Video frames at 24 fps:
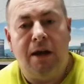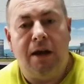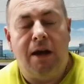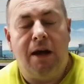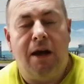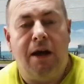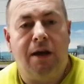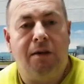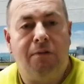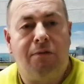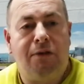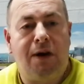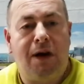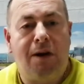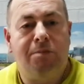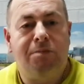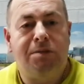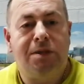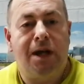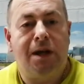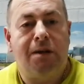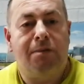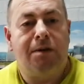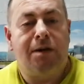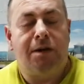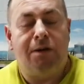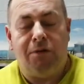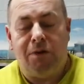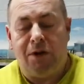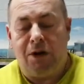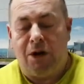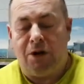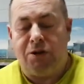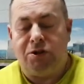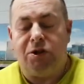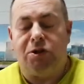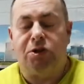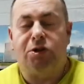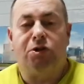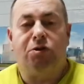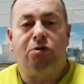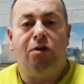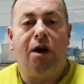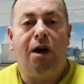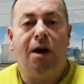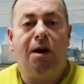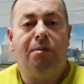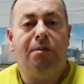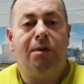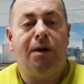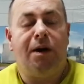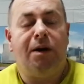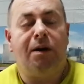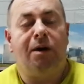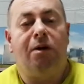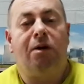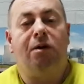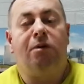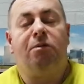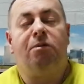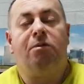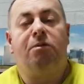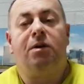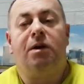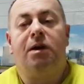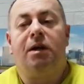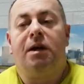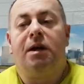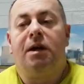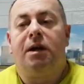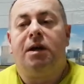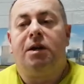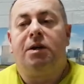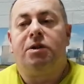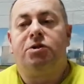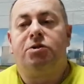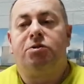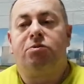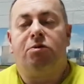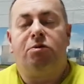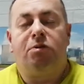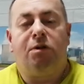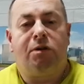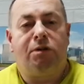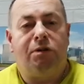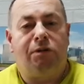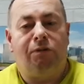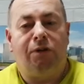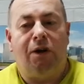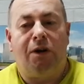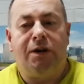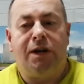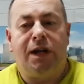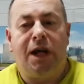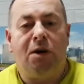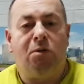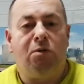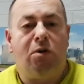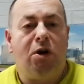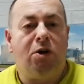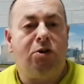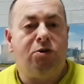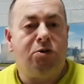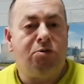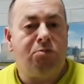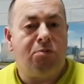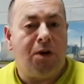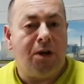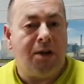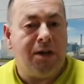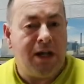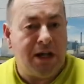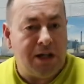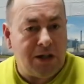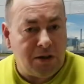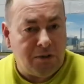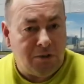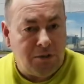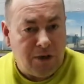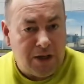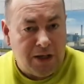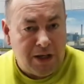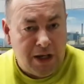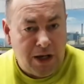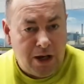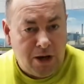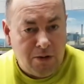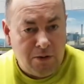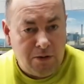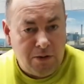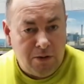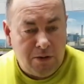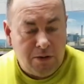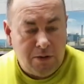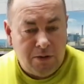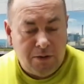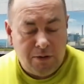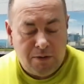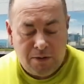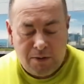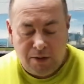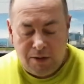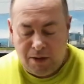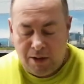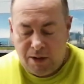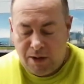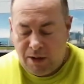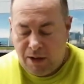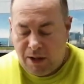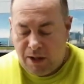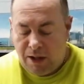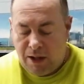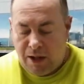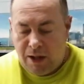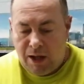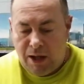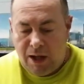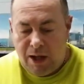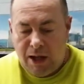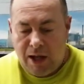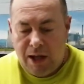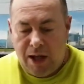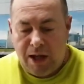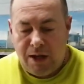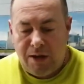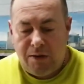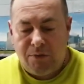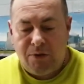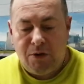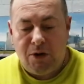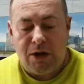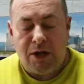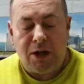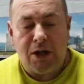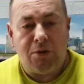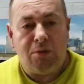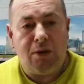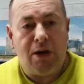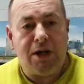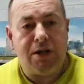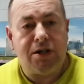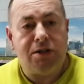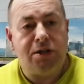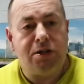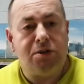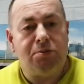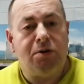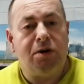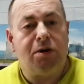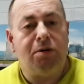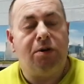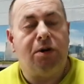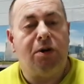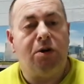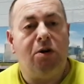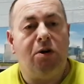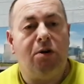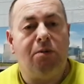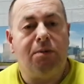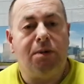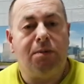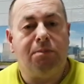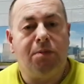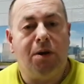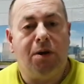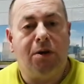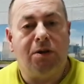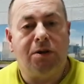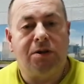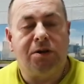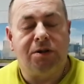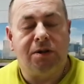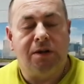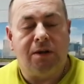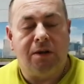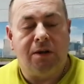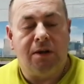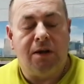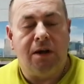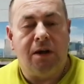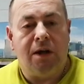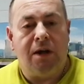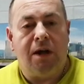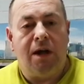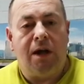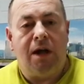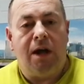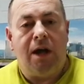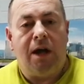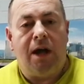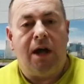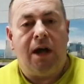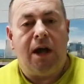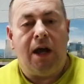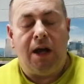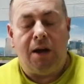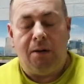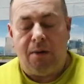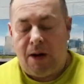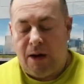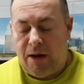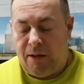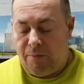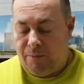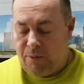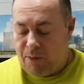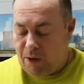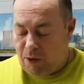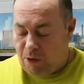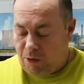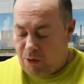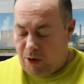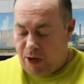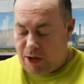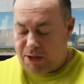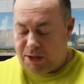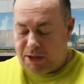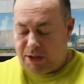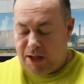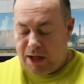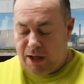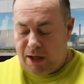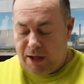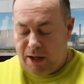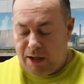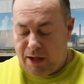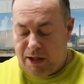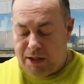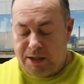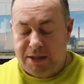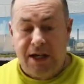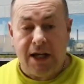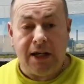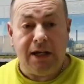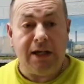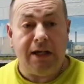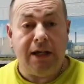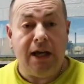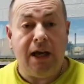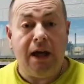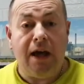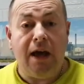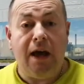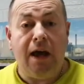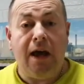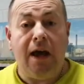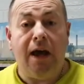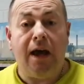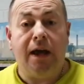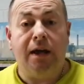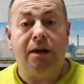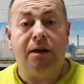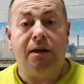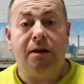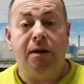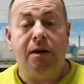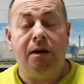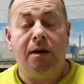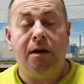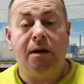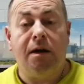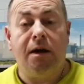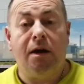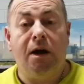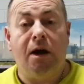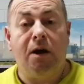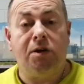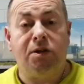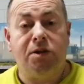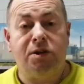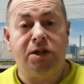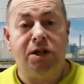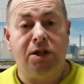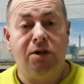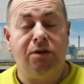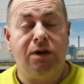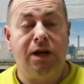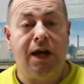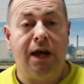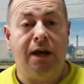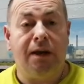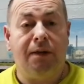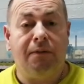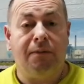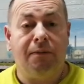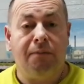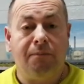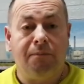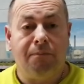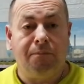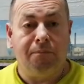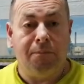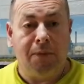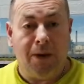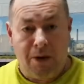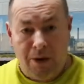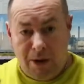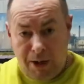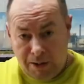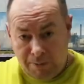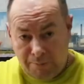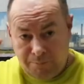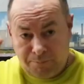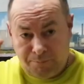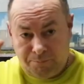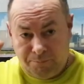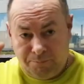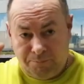and a thumbs up, and if you'd like to subscribe, and I'll to find out what I do in my next video. And if you've got any questions, put them in the comment box. Anyway, all I'd say is take care, and I'll see you again. Bye.